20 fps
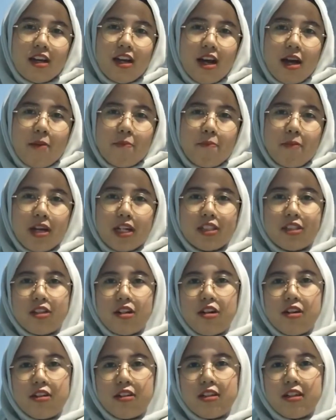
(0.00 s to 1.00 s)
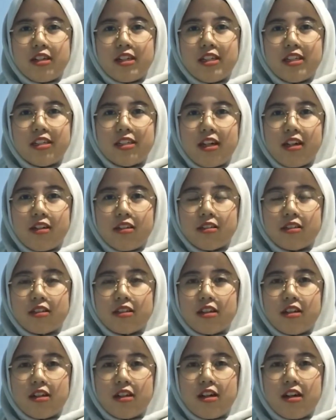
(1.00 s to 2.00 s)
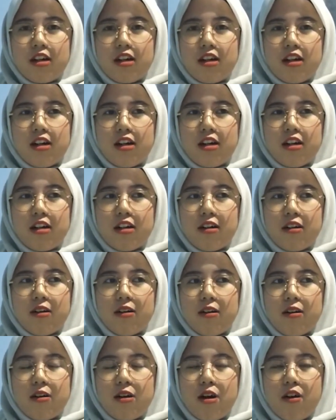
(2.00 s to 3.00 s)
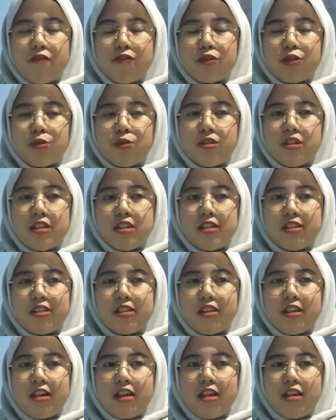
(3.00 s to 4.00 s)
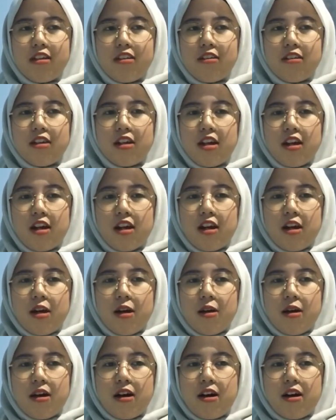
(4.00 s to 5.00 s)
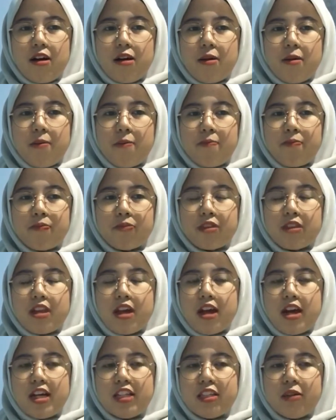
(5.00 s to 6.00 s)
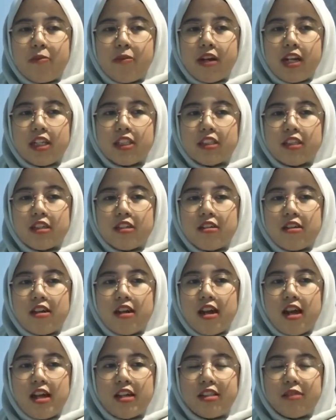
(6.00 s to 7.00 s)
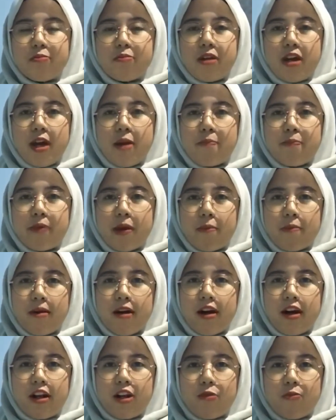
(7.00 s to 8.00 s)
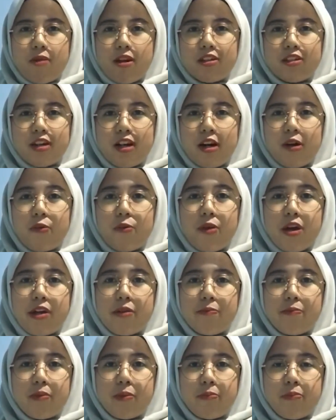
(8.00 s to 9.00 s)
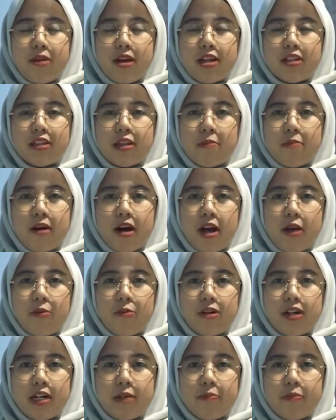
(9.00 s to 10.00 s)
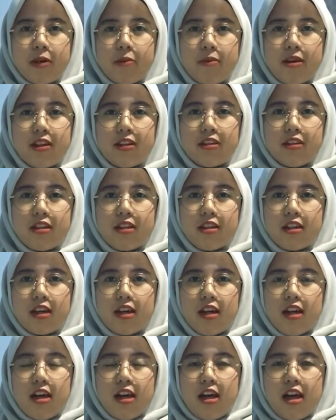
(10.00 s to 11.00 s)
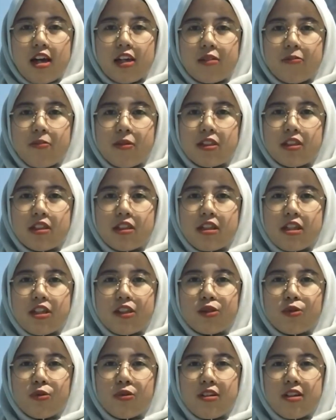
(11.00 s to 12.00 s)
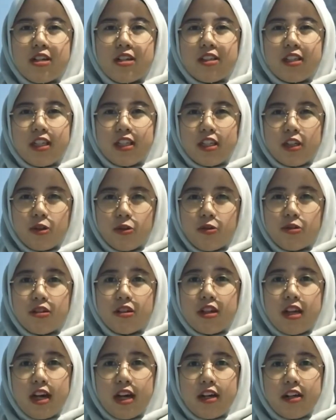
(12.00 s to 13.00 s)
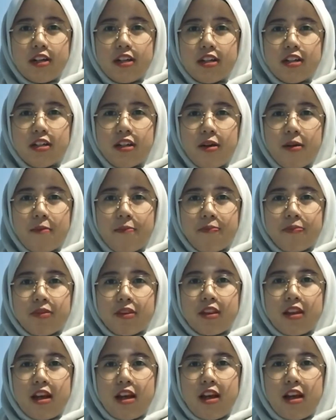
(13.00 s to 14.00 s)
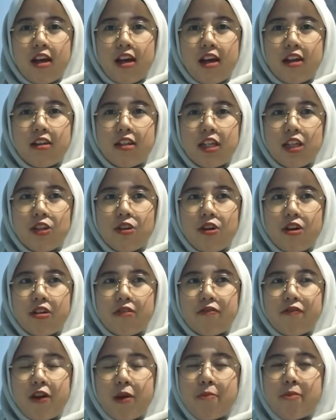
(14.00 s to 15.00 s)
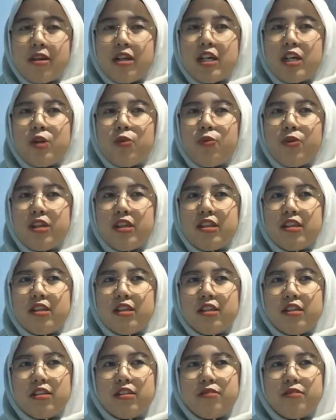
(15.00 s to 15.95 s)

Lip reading: based on the result of students in their examination SPM, PMR and UPSR when Ppsmi were implemented, especially students in the rural area. They did not familiar with the